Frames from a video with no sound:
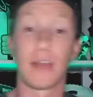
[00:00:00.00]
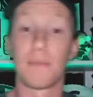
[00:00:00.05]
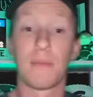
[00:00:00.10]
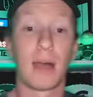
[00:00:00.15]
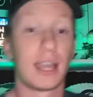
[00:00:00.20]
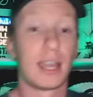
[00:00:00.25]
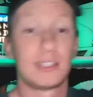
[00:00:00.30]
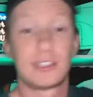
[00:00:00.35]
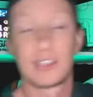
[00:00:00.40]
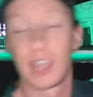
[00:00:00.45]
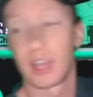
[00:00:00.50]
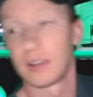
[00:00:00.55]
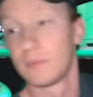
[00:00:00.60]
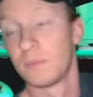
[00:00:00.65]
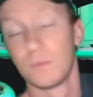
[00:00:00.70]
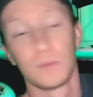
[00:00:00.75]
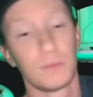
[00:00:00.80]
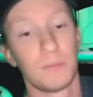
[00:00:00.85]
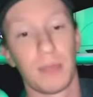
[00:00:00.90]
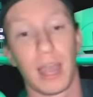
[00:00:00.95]
that mindset,
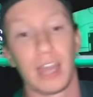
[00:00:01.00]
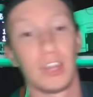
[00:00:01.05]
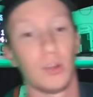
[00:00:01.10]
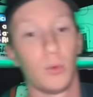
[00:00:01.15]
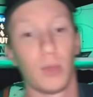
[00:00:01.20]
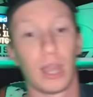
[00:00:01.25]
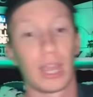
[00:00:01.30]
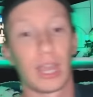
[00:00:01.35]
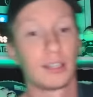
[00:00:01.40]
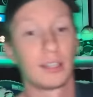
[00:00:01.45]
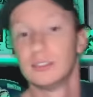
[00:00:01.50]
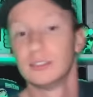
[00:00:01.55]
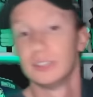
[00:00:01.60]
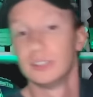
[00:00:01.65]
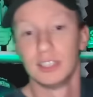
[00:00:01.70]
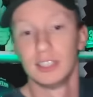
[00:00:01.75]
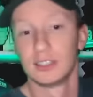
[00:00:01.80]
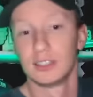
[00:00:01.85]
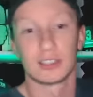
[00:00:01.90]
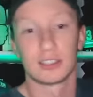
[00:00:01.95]
by the way.
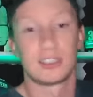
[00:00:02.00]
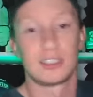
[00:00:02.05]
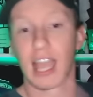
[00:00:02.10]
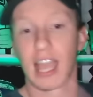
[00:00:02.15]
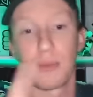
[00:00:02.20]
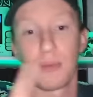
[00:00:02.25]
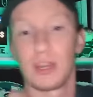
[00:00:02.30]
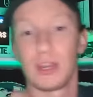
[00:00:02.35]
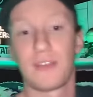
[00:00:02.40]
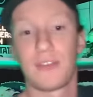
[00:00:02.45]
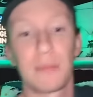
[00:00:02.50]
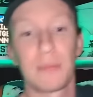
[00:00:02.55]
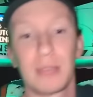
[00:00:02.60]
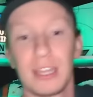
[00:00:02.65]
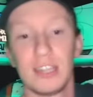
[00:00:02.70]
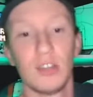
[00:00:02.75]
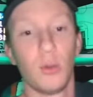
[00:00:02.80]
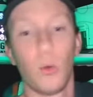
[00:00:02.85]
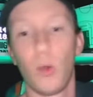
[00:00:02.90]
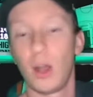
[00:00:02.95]
Just damn it, if I'm
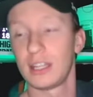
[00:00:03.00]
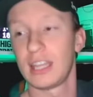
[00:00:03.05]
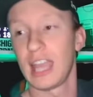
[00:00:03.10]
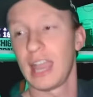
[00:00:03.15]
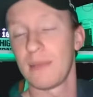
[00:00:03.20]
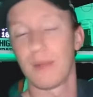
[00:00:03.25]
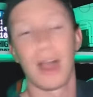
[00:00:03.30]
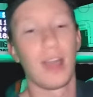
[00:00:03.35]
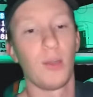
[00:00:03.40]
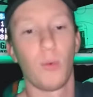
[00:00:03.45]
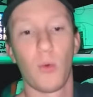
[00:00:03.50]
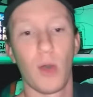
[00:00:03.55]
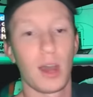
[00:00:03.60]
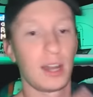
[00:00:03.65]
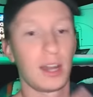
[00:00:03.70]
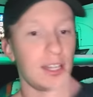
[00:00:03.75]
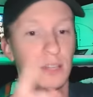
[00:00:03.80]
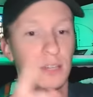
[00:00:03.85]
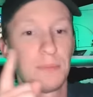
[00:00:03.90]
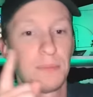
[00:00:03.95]
getting to one game, I
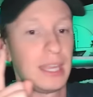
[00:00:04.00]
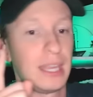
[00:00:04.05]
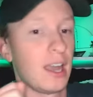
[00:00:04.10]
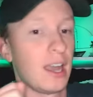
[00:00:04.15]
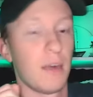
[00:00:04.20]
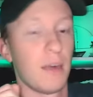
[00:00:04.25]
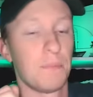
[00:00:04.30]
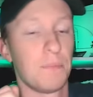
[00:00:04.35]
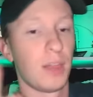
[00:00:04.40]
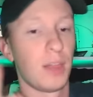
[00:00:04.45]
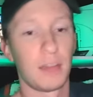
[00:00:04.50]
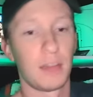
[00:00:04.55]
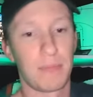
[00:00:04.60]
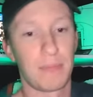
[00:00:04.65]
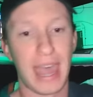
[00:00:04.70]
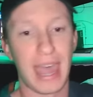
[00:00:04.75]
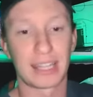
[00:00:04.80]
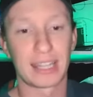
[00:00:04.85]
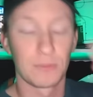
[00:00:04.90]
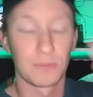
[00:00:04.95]
want it to be a
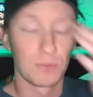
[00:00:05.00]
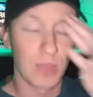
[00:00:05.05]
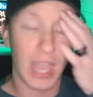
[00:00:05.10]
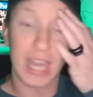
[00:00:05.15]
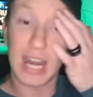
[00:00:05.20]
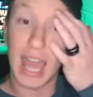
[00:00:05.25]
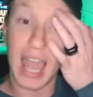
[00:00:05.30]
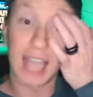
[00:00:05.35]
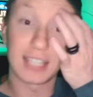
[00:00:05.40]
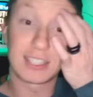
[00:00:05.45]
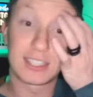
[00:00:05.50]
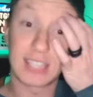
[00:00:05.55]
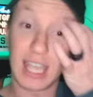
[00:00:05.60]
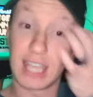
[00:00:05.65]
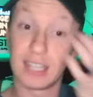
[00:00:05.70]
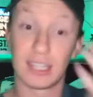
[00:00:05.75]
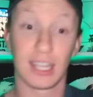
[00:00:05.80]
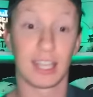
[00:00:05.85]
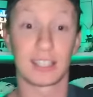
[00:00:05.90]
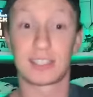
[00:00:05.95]
bloodbath. And I
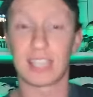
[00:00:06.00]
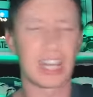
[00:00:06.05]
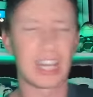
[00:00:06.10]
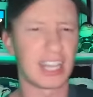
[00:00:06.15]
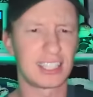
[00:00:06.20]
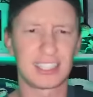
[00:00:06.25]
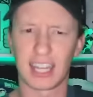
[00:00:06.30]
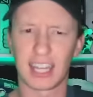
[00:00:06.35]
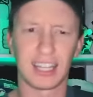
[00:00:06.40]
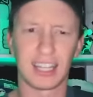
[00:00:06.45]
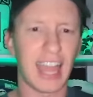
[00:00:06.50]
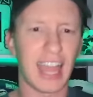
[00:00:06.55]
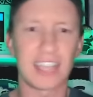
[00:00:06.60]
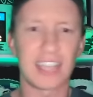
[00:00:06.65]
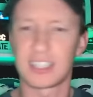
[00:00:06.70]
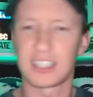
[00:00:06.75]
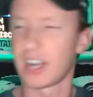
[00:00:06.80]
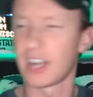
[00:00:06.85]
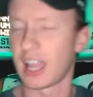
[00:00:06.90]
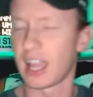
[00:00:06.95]
say this, and I said it
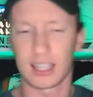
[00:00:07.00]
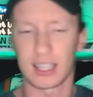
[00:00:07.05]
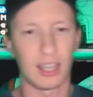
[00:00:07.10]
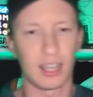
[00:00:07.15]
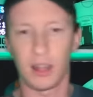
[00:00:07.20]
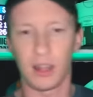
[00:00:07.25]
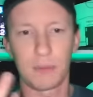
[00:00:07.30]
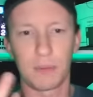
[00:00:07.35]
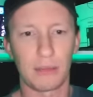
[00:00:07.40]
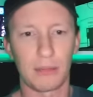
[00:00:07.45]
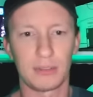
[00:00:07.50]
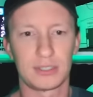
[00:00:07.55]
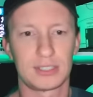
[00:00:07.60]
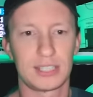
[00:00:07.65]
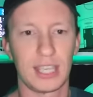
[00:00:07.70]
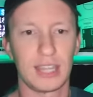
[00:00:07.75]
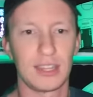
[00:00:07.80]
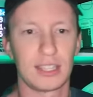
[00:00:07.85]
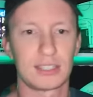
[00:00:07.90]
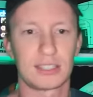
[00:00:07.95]
last year. I, I'll probably
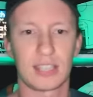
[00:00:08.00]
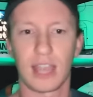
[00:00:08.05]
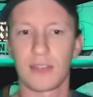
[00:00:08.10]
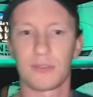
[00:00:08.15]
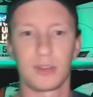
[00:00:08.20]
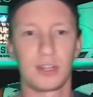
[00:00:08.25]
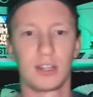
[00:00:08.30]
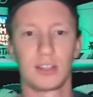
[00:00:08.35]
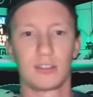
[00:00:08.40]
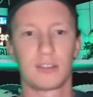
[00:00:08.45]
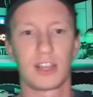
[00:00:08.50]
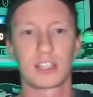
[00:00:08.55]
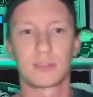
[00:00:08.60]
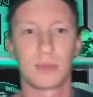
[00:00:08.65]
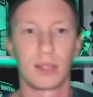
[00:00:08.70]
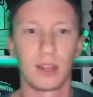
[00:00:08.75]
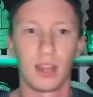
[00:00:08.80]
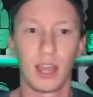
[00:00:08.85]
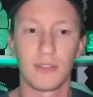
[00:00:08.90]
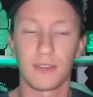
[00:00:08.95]
say this every year the rest
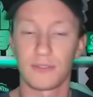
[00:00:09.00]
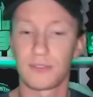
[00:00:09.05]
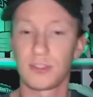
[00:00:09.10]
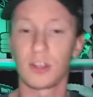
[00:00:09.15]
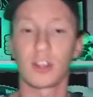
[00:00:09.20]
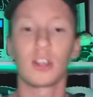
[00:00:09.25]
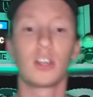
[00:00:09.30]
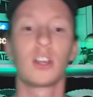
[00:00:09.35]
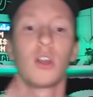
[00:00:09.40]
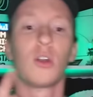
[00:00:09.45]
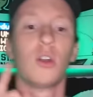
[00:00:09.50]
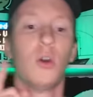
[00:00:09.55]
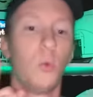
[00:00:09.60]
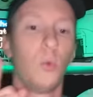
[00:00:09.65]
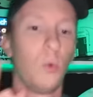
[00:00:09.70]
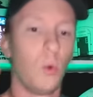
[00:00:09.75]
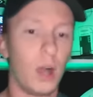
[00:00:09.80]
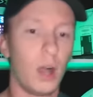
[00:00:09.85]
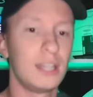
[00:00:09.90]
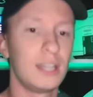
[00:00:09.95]
of my life. If you're going to go to
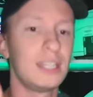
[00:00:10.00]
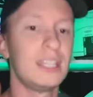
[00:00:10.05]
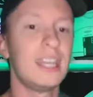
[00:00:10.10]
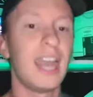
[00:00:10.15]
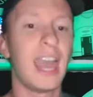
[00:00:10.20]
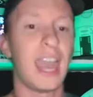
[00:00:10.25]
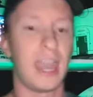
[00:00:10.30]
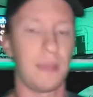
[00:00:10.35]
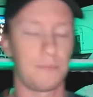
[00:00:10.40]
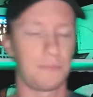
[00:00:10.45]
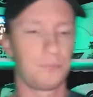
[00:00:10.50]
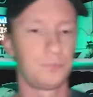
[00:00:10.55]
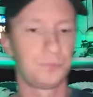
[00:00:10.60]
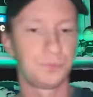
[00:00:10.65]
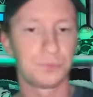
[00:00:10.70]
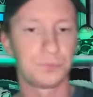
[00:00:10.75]
one game,